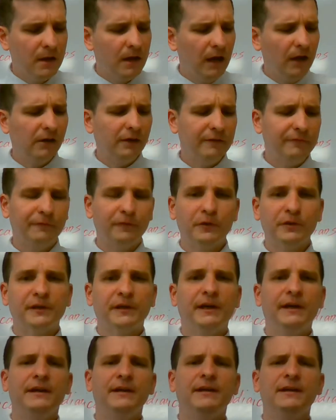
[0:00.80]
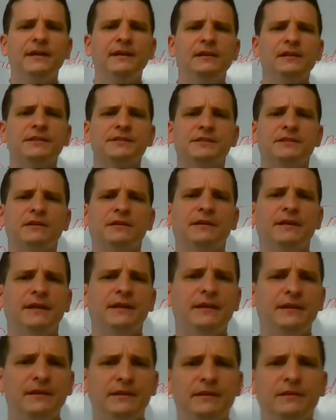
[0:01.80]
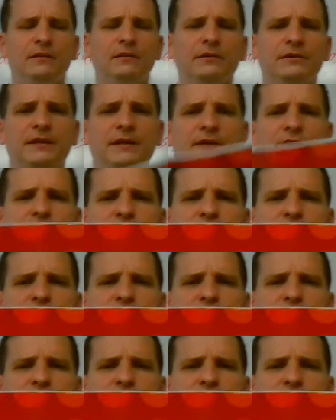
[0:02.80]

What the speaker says: All right, fourth grade, let's go ahead and look at our